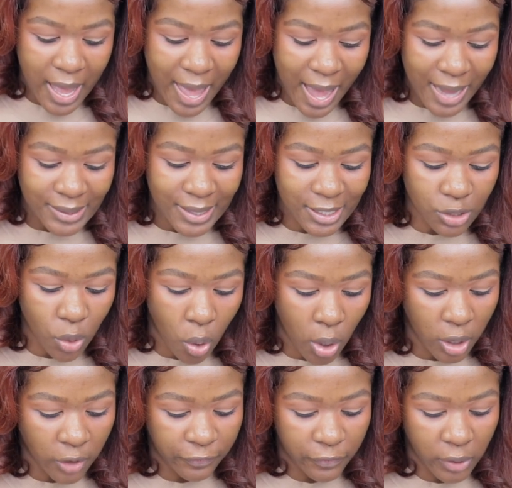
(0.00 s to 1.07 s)
excess
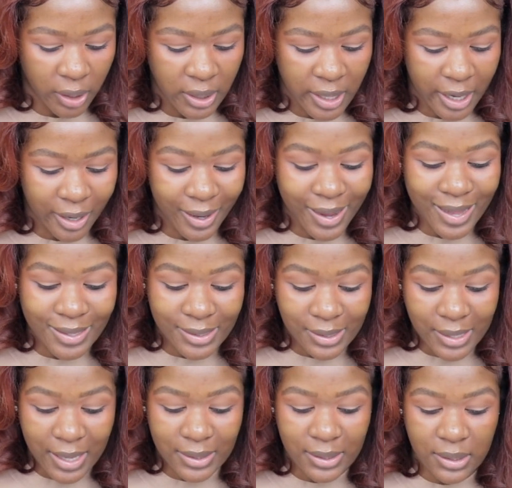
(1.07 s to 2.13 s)
oil for a near
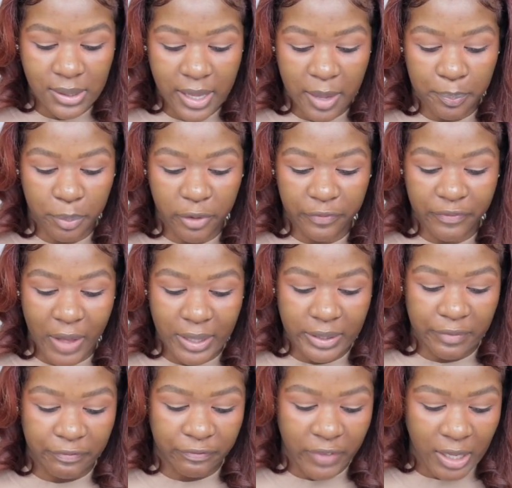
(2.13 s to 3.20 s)
instant skin
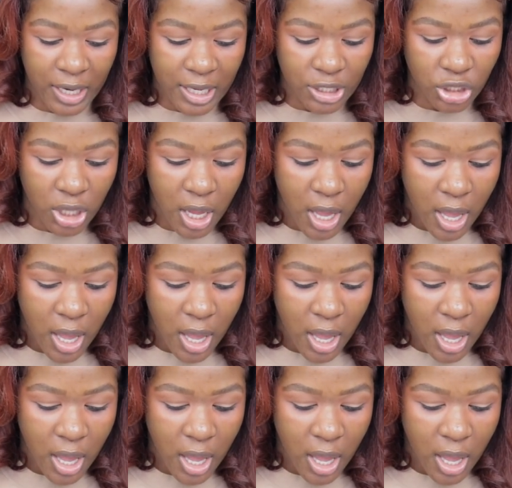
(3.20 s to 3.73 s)
perfecting finish.